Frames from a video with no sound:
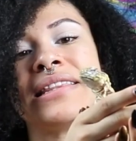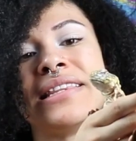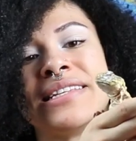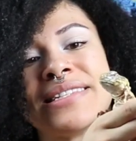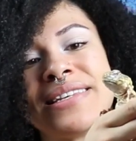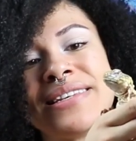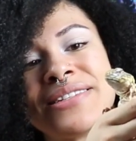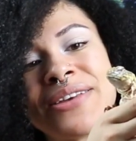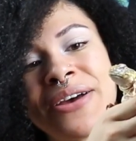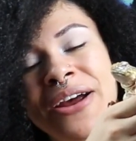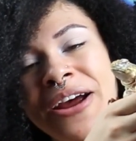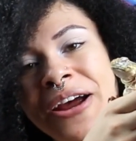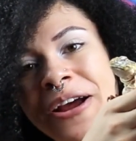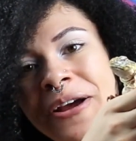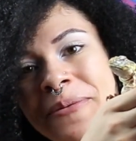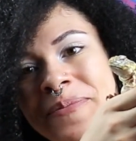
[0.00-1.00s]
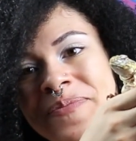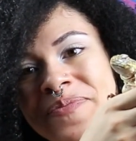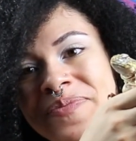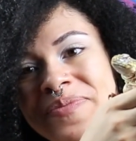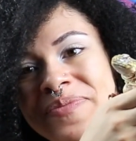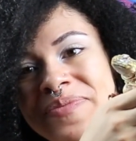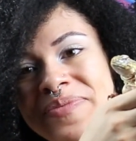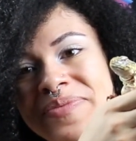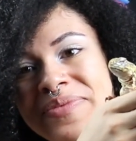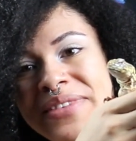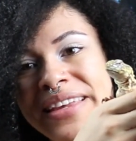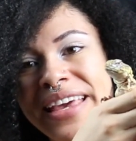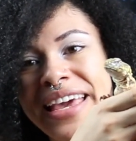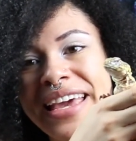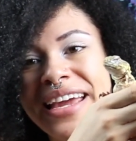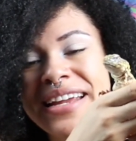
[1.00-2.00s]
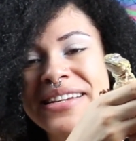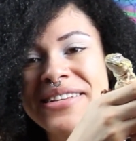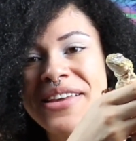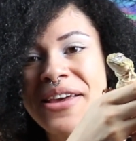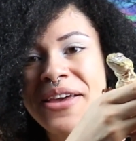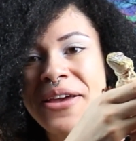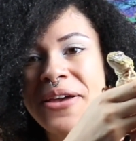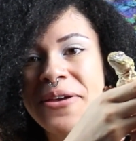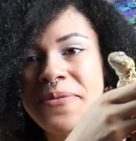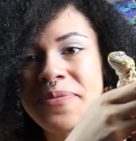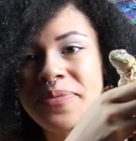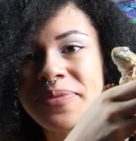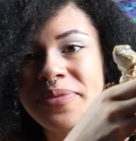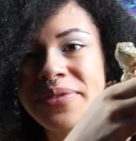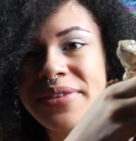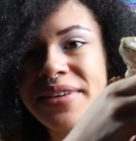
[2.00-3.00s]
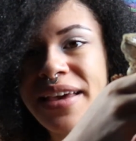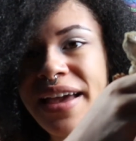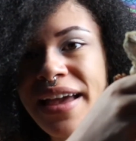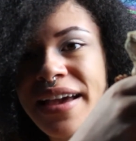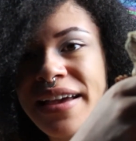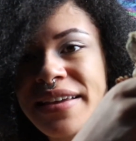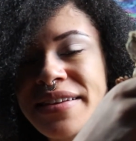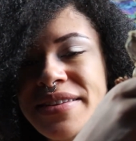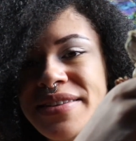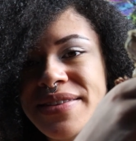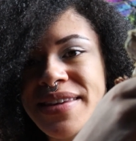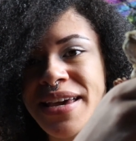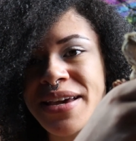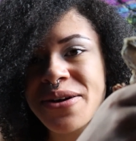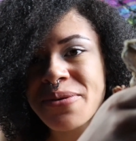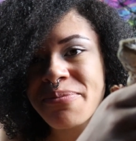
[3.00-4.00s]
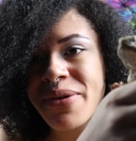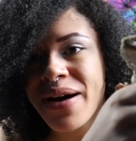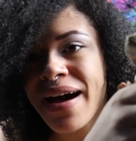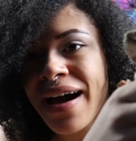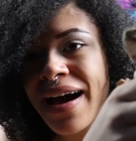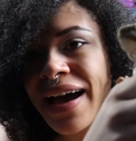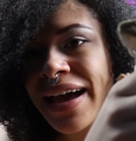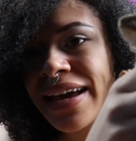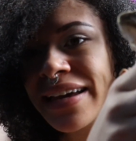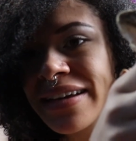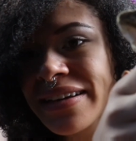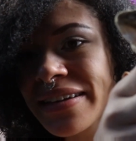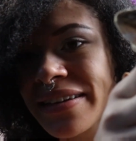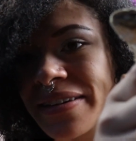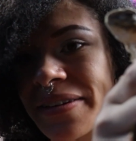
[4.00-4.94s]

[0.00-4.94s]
This is her, and yeah, say goodbye.